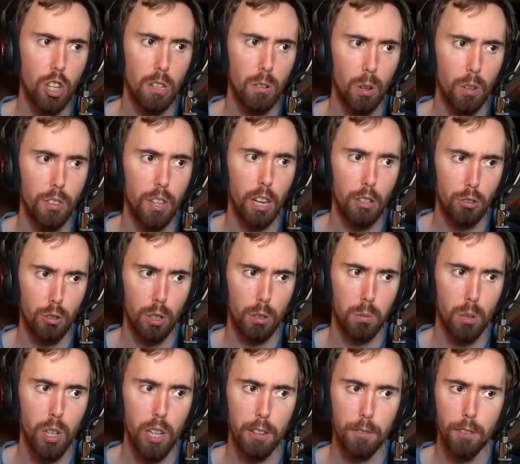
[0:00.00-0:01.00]
general does
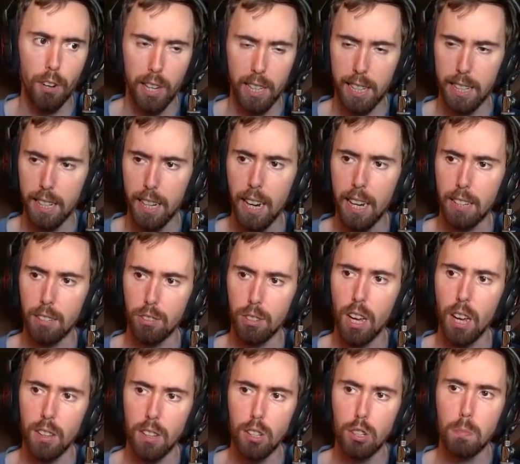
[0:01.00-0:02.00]
look really fucking nice.
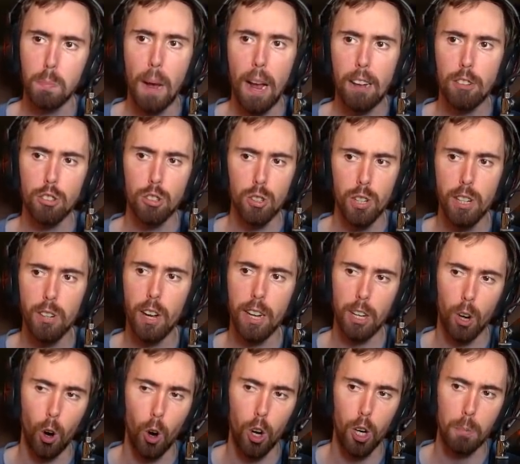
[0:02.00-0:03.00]
Yeah, he's basically
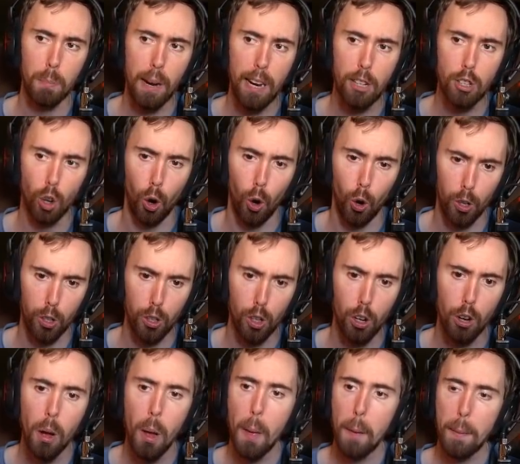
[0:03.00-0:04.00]
like Archmage
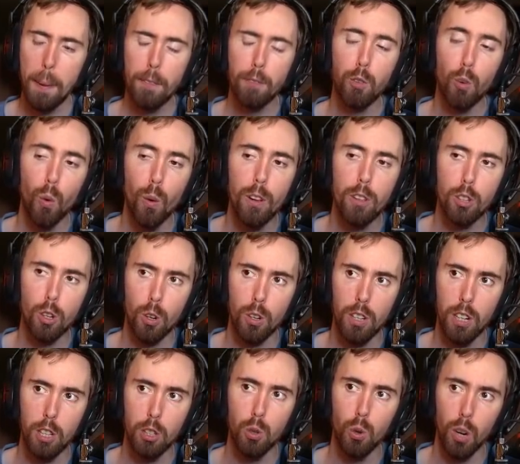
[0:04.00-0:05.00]
Argyle before he
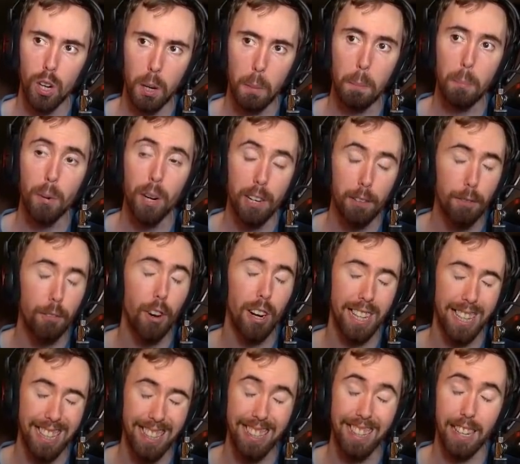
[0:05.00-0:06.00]
turned into a complete
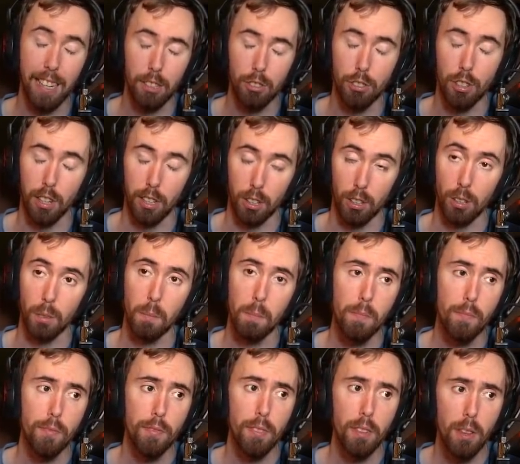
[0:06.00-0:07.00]
fucking dick sucker.
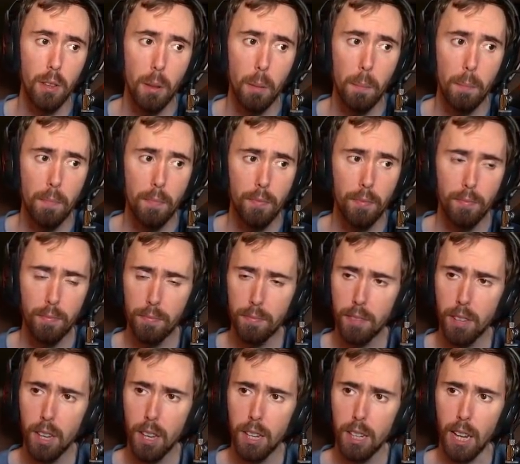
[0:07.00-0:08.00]

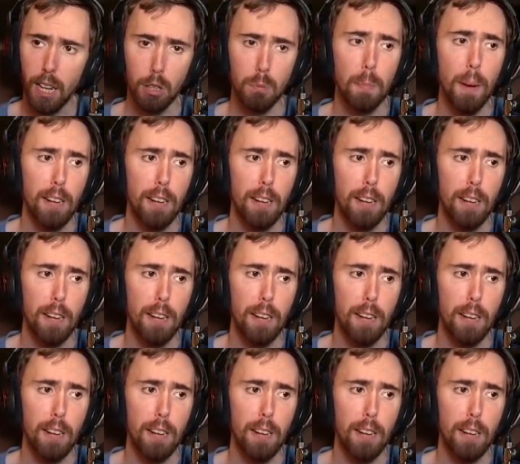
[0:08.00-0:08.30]
That's